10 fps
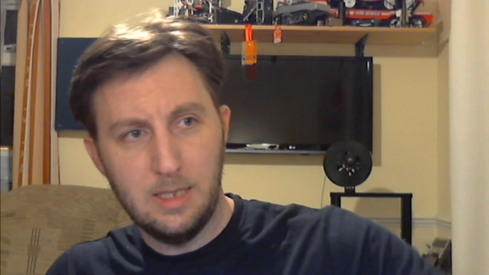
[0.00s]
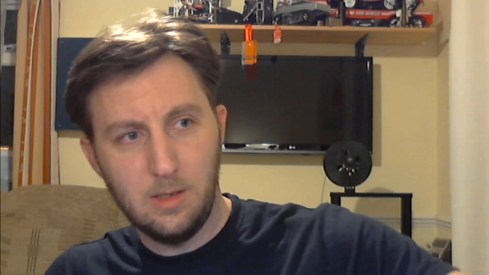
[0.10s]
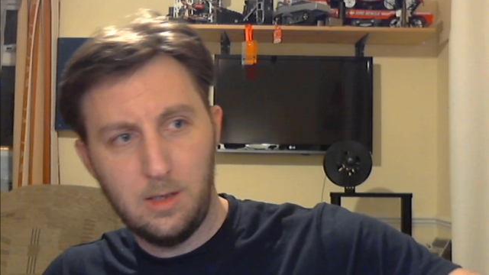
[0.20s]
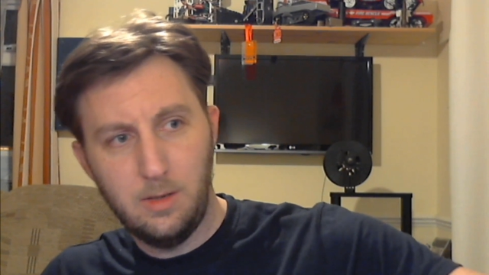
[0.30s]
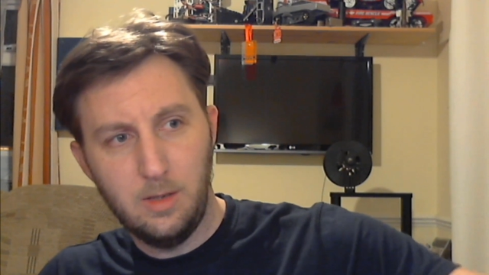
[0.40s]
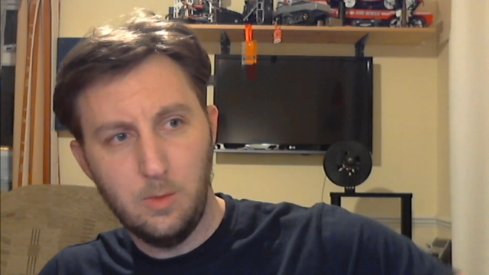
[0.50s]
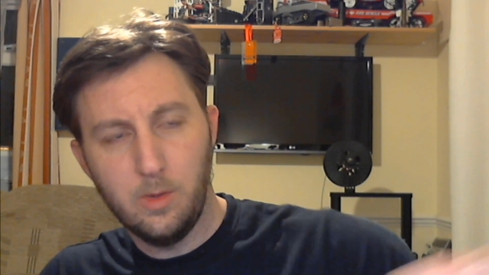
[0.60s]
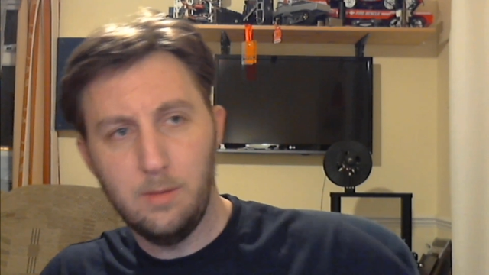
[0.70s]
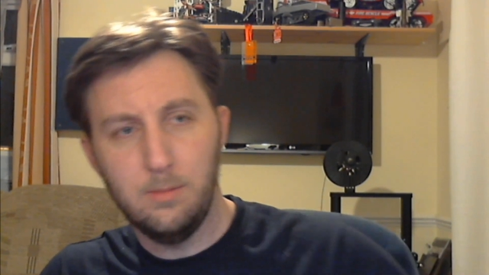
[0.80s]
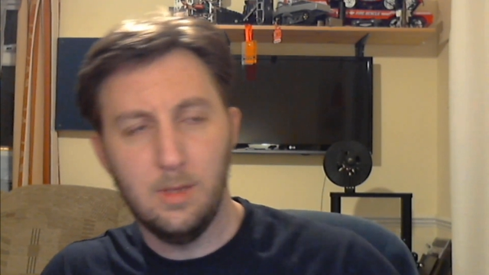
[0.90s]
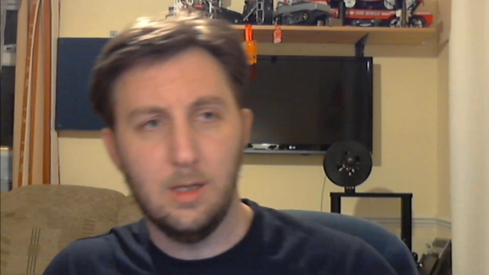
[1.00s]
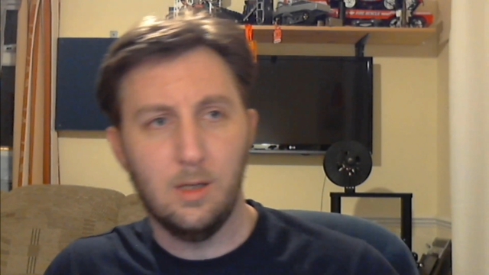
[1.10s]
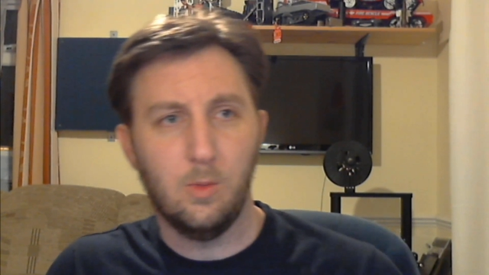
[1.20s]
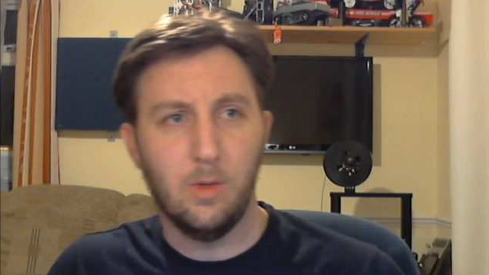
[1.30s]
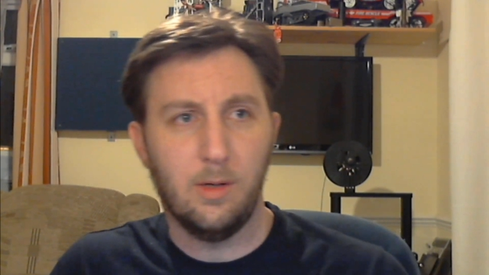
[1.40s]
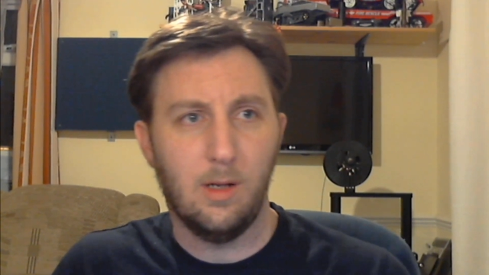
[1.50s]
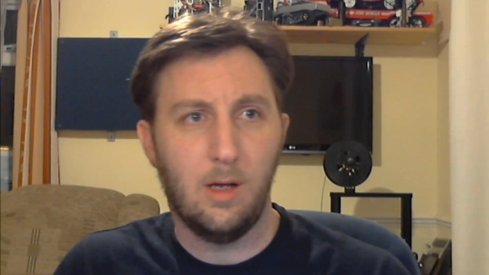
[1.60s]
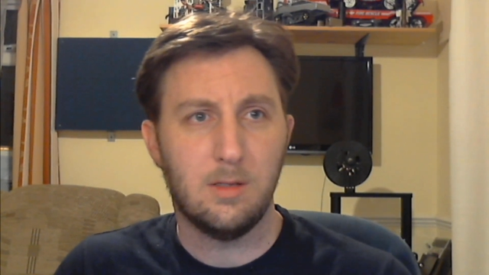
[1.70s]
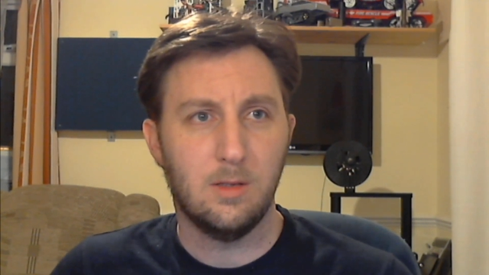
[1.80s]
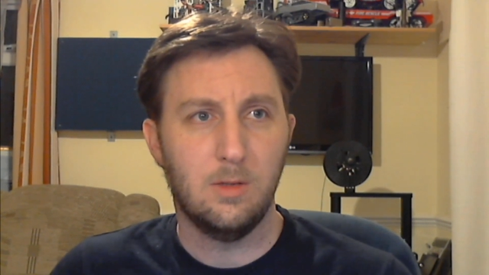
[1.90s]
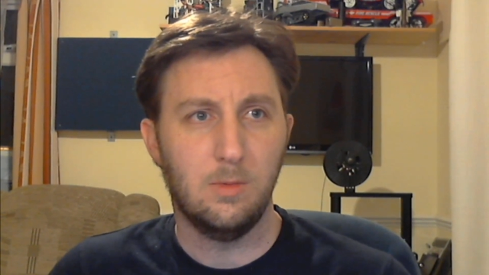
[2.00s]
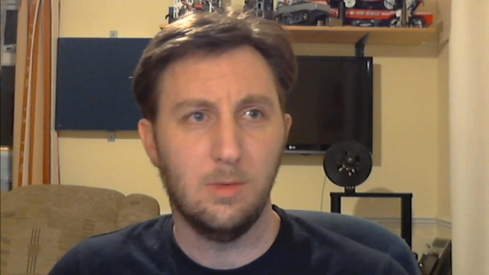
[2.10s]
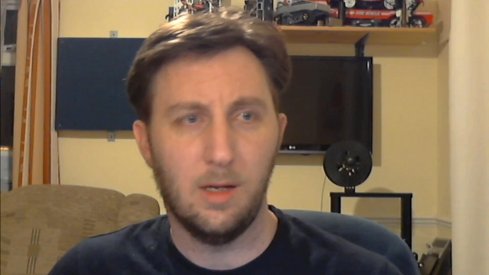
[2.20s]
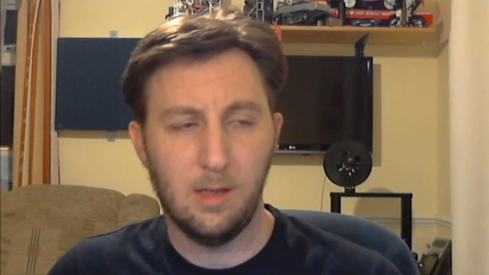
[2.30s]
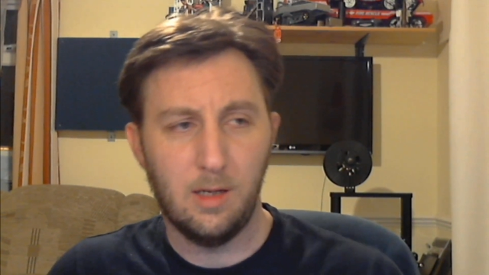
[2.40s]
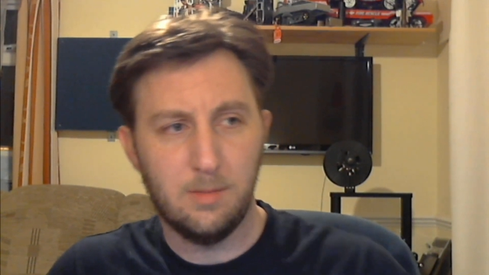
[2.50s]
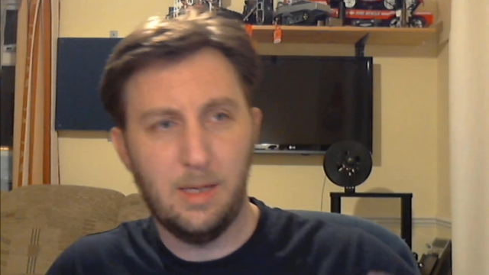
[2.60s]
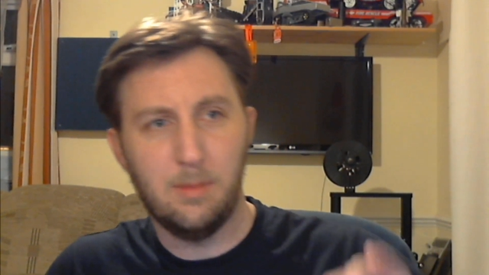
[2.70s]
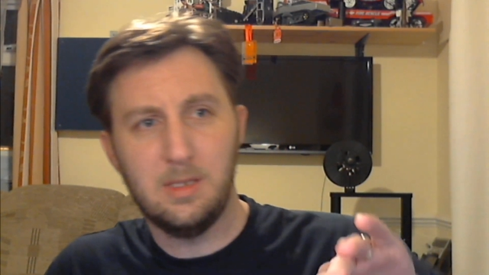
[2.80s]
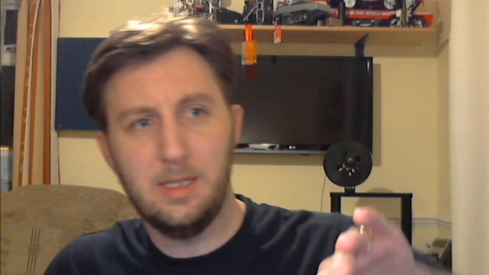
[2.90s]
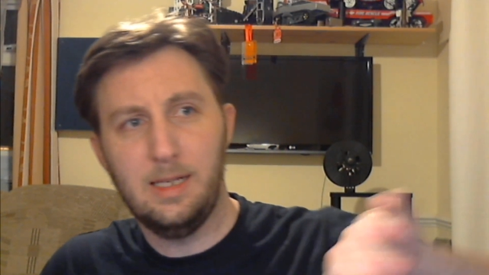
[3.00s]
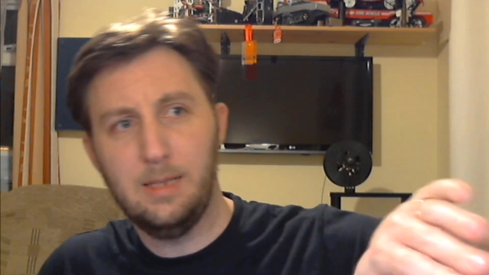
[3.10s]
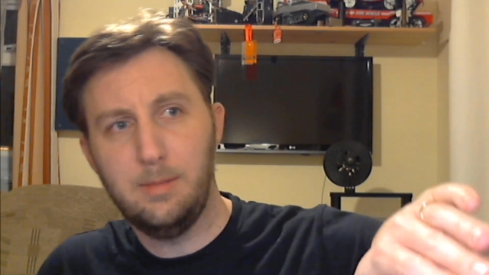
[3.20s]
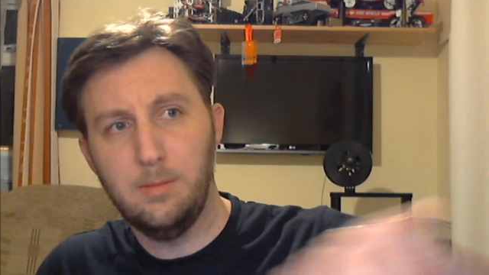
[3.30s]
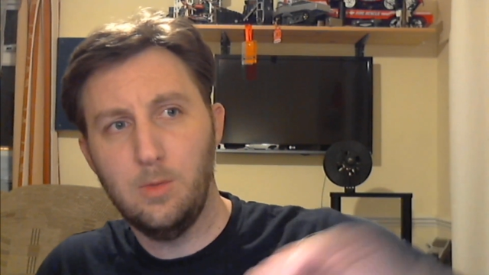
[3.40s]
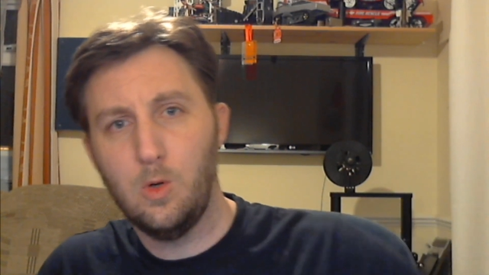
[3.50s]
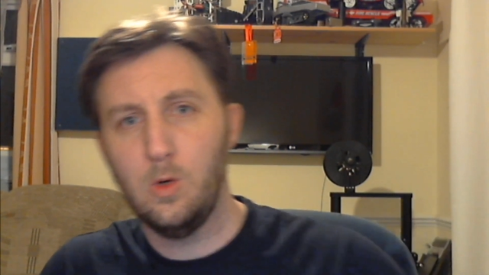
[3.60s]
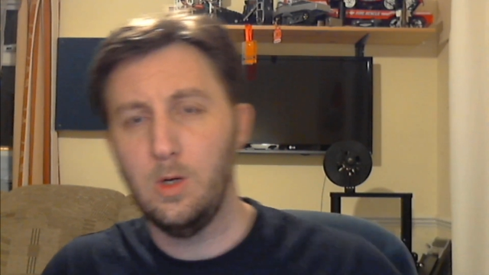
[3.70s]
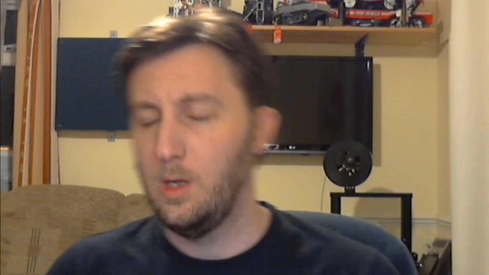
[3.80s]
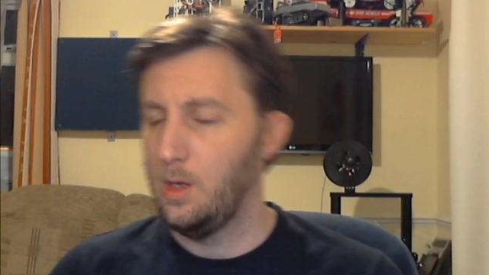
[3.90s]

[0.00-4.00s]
occluding what I'd like to. I'd like to be able to see it a little bit more.